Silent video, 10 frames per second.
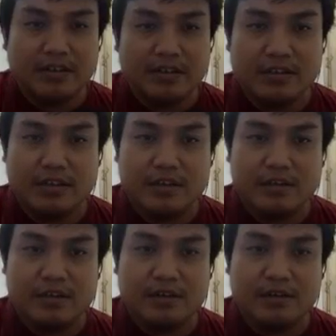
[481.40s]

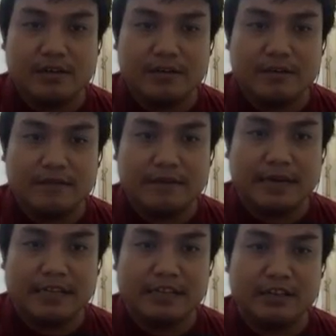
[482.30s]
the
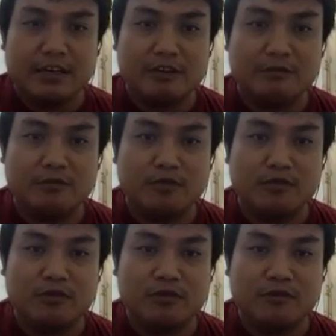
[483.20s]
final output
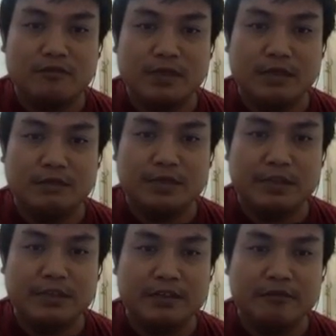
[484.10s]
will
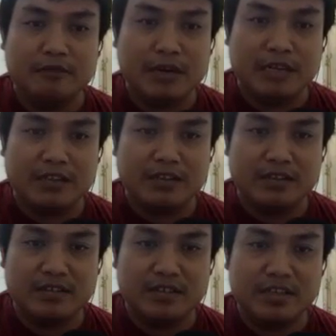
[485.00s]
be 1.
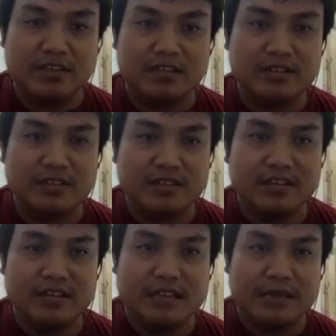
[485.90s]
Here,
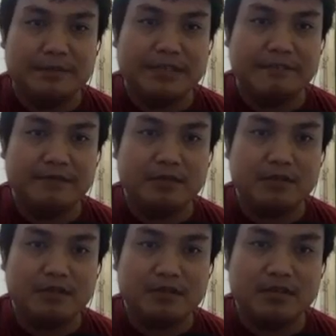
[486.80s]
FC4,
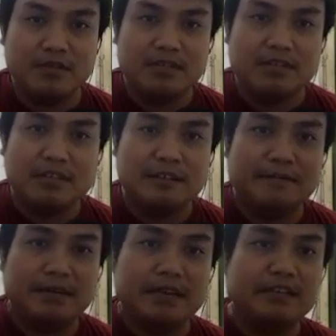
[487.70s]
the
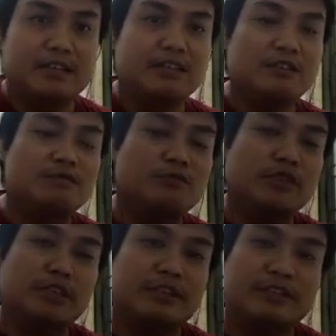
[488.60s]
final output
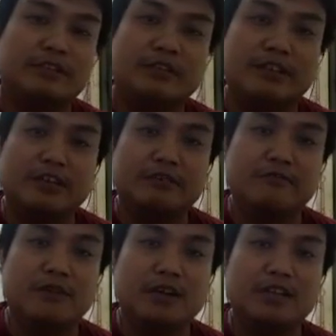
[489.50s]
is just
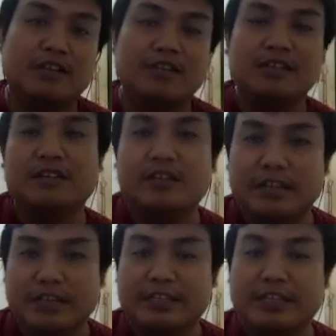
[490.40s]
1.
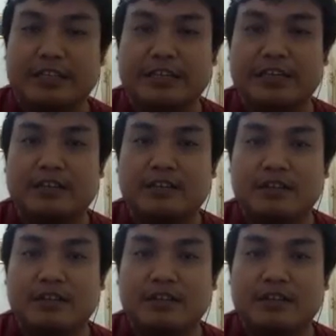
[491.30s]
It decides